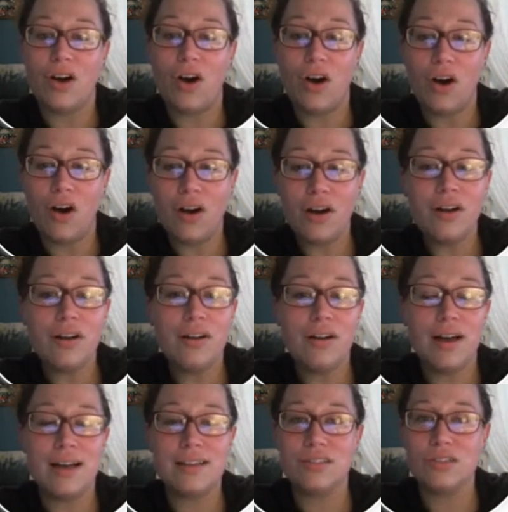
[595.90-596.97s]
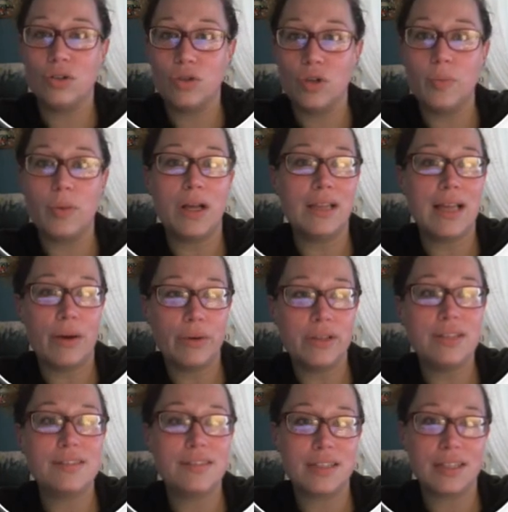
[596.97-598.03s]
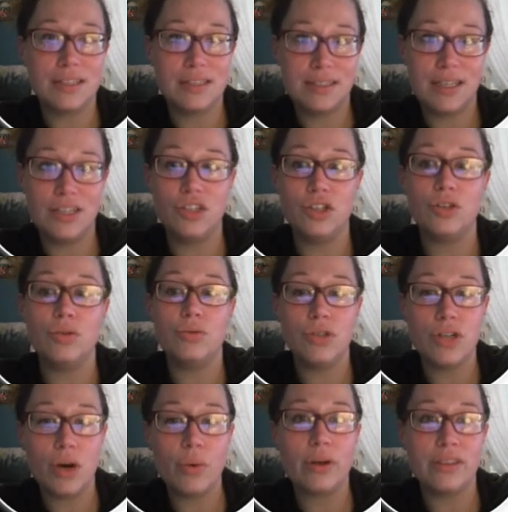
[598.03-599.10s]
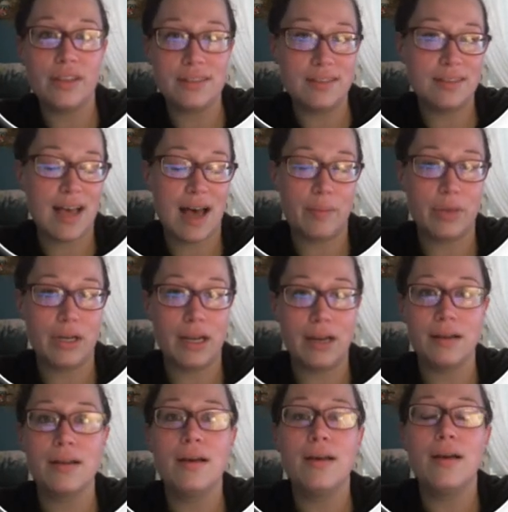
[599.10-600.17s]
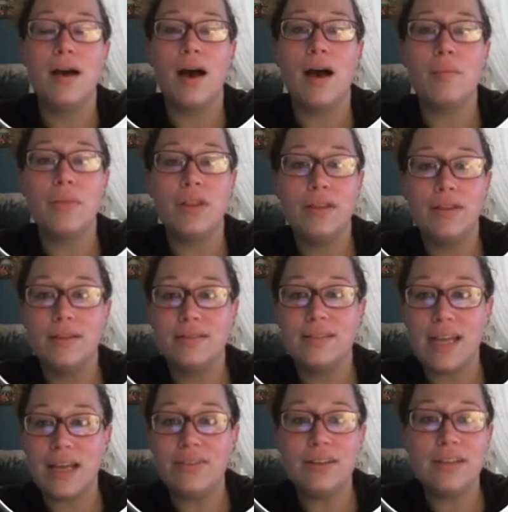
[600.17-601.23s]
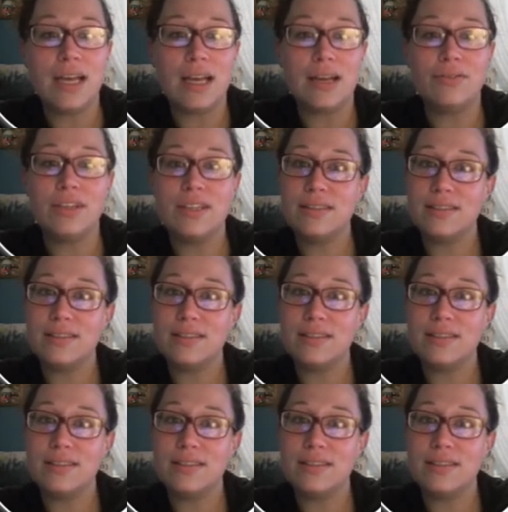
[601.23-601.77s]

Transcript: are, as a group, allowing this to continue, knowing this is happening. David gave this